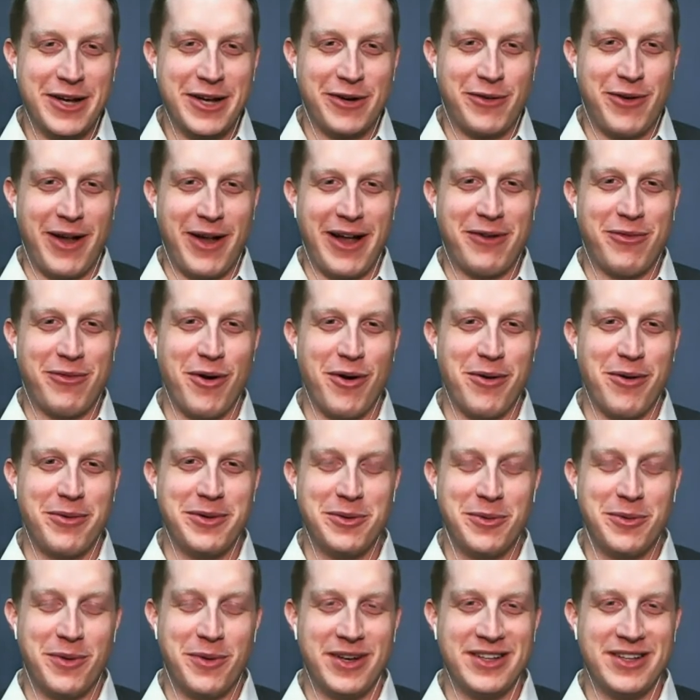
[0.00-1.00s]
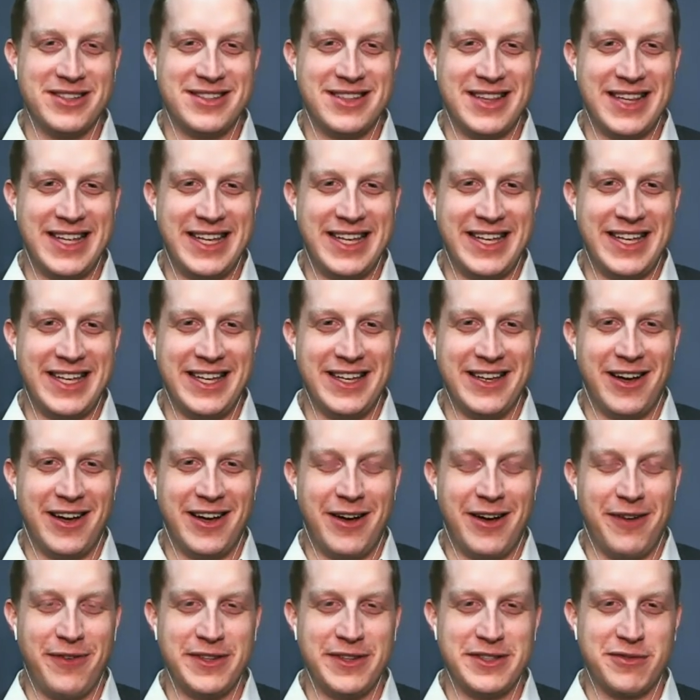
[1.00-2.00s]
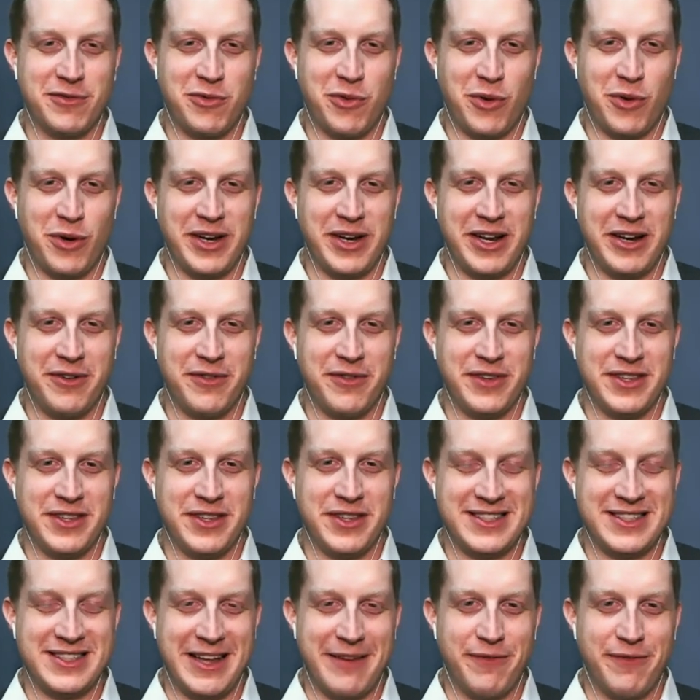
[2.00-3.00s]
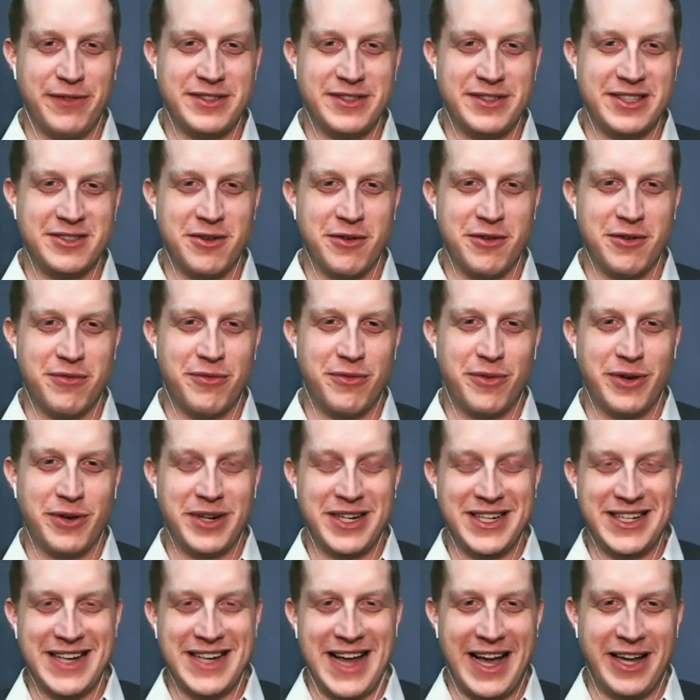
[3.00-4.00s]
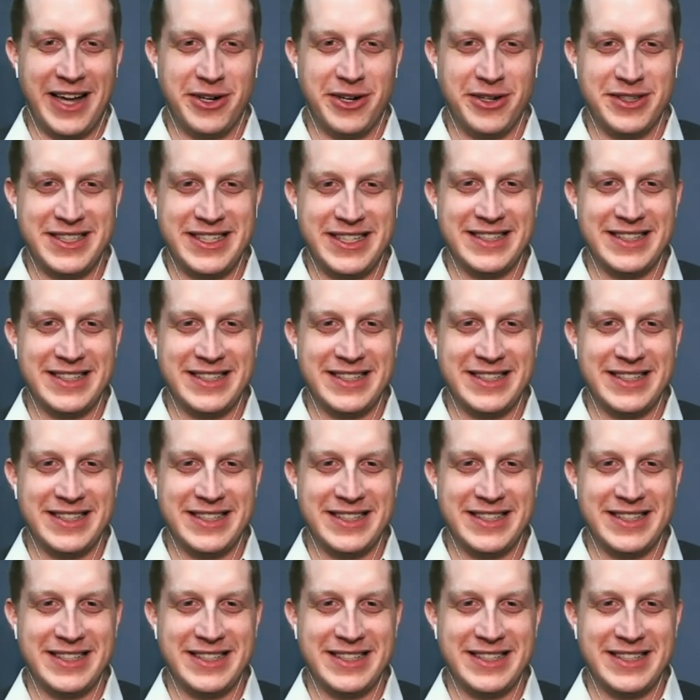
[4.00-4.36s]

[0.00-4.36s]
Greg Roman was the offensive coordinator for the San Francisco 49ers.